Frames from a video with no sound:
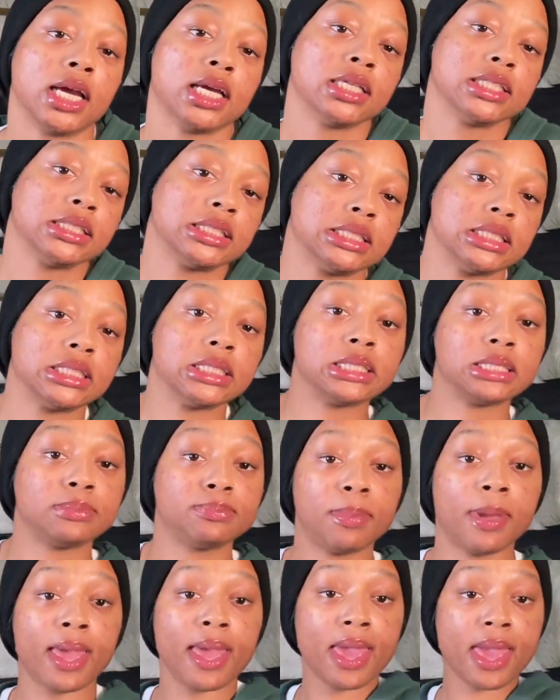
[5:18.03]
She's
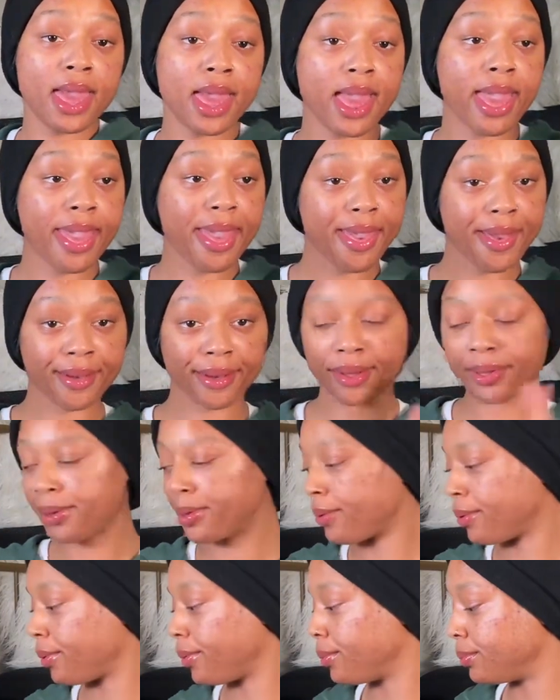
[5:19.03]
back.
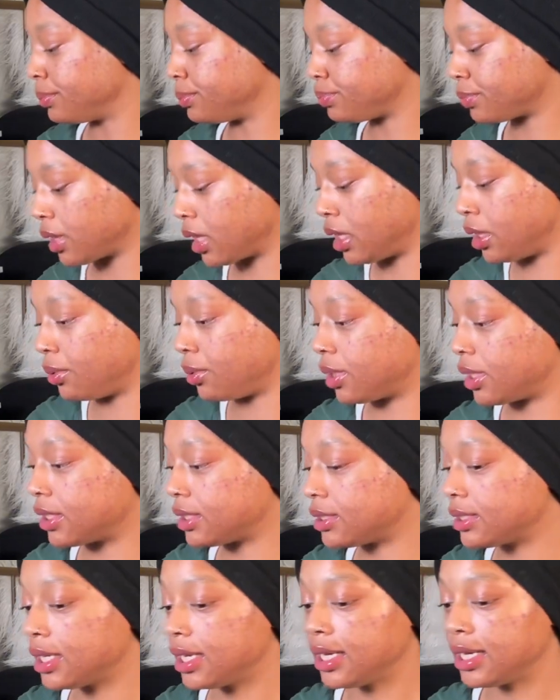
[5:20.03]

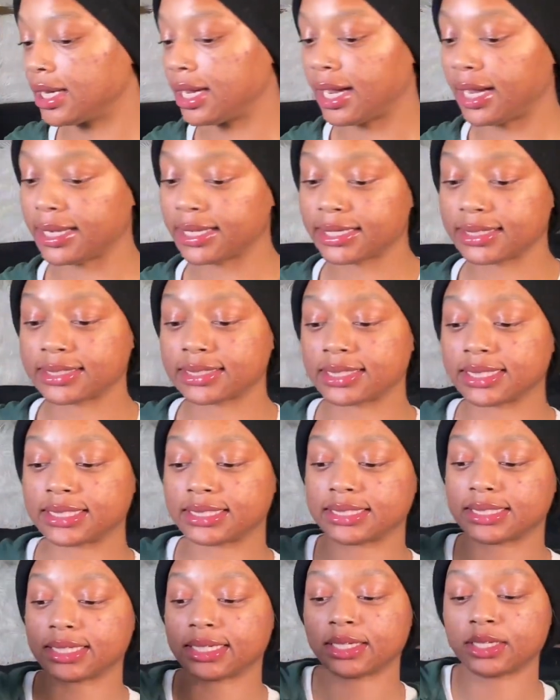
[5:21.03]
Anyways, I got that
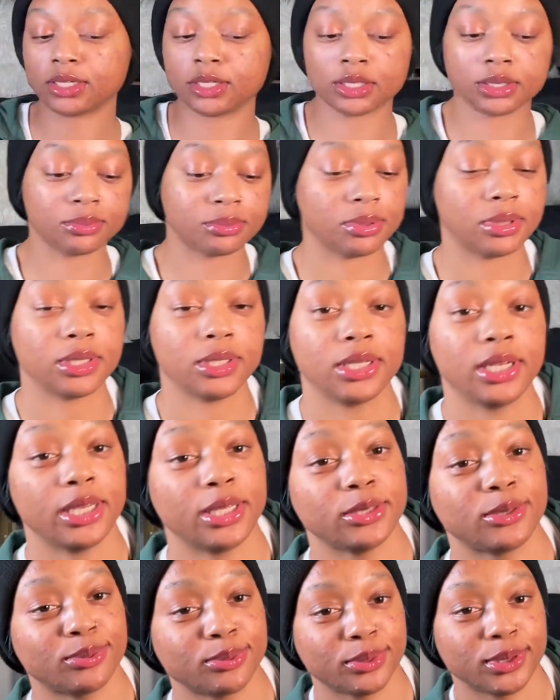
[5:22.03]
set up.
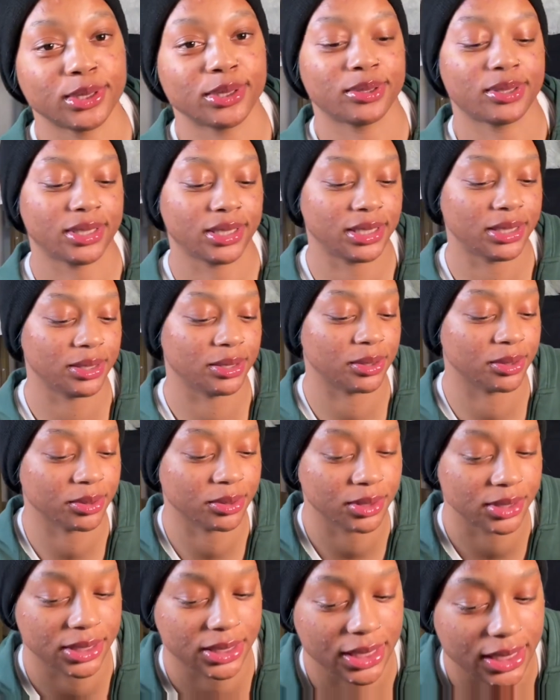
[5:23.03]
That's real
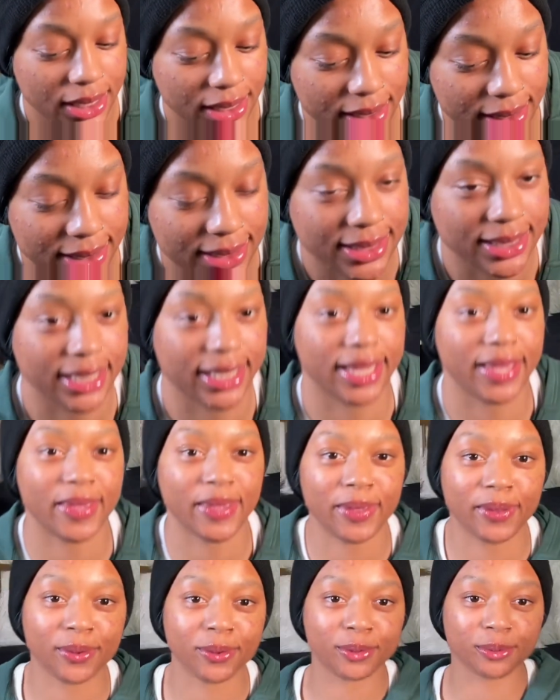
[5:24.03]
cute. Shout out to
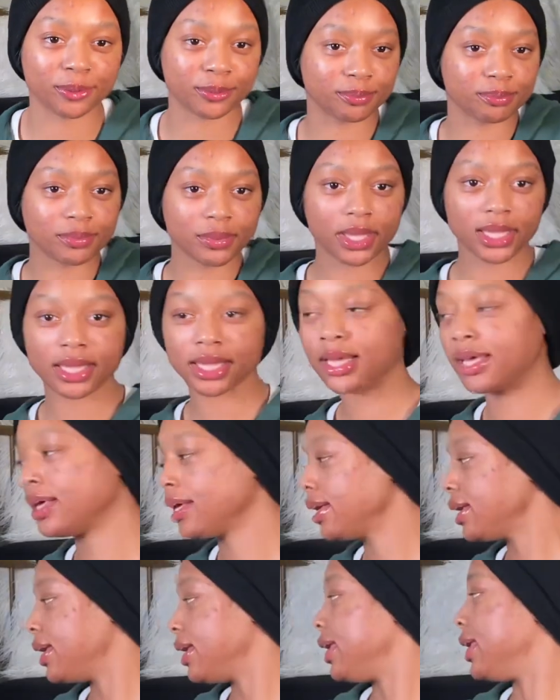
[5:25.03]
him.
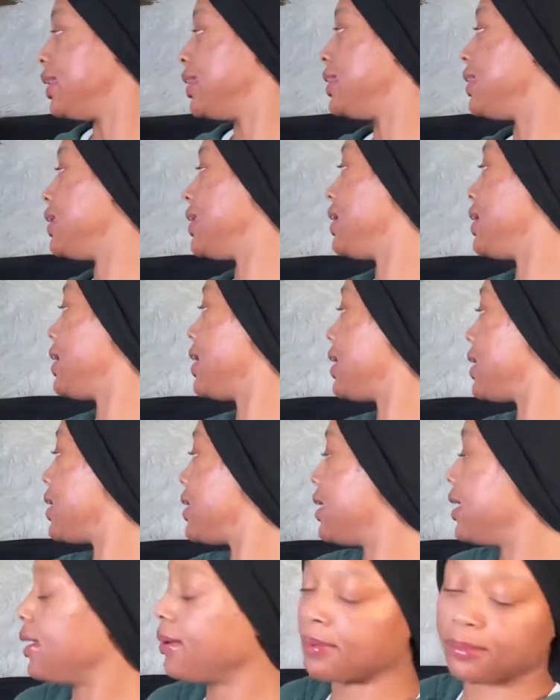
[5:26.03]
And
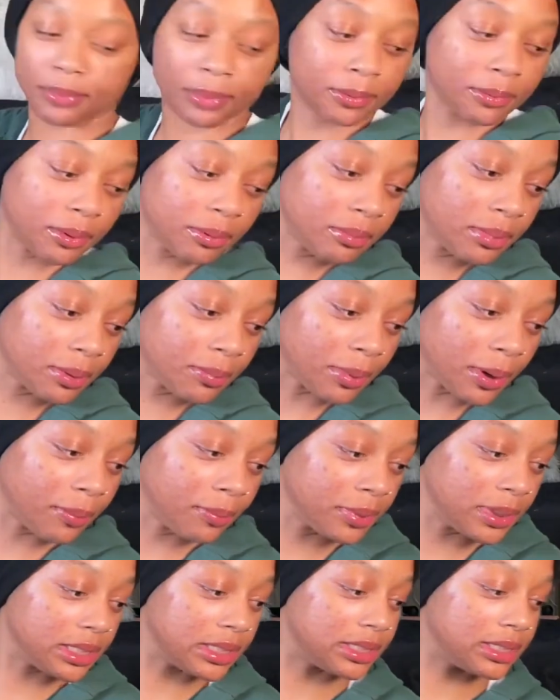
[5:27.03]
then my mama bought
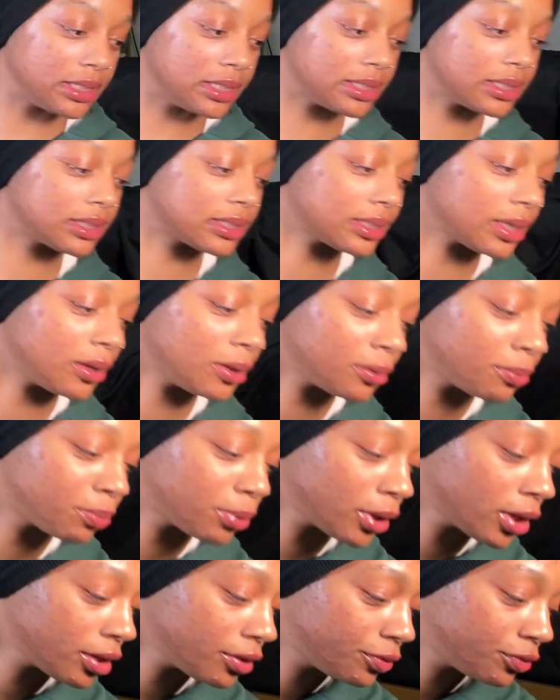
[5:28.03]
me this
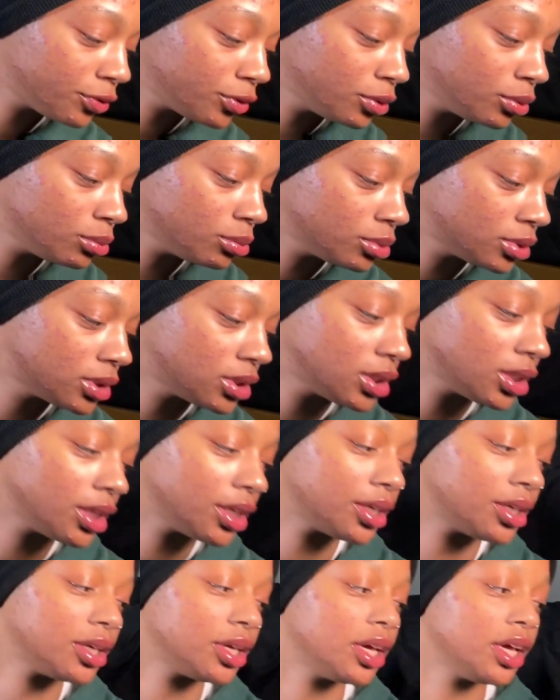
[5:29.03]
perfume
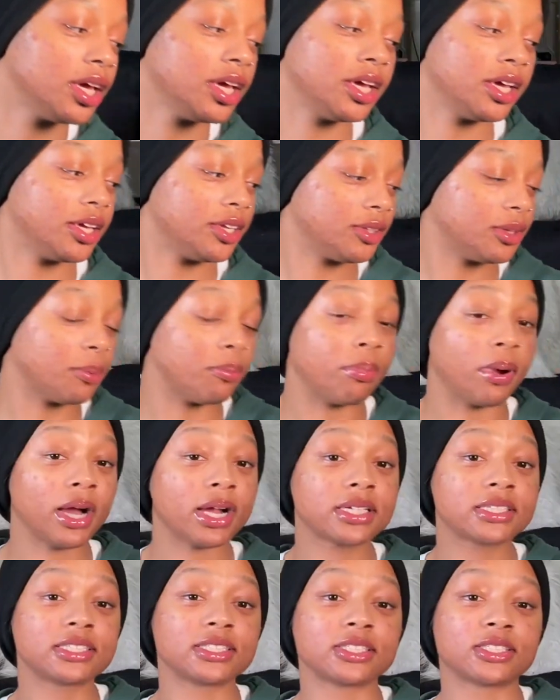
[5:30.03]
set. The
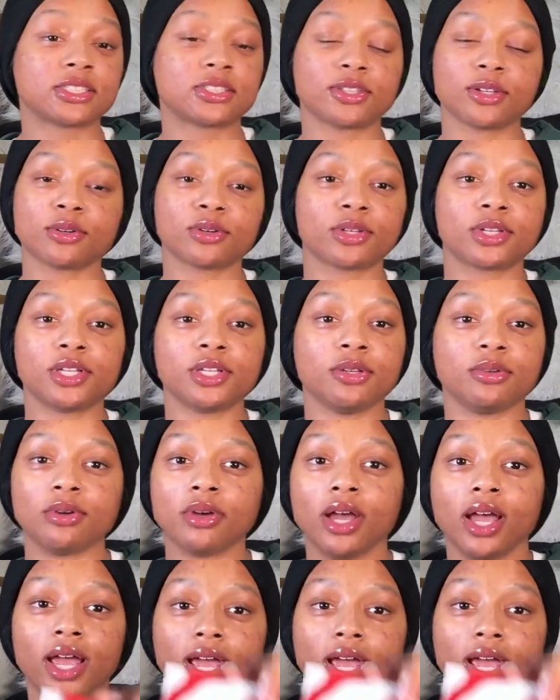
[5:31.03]
box is so cute.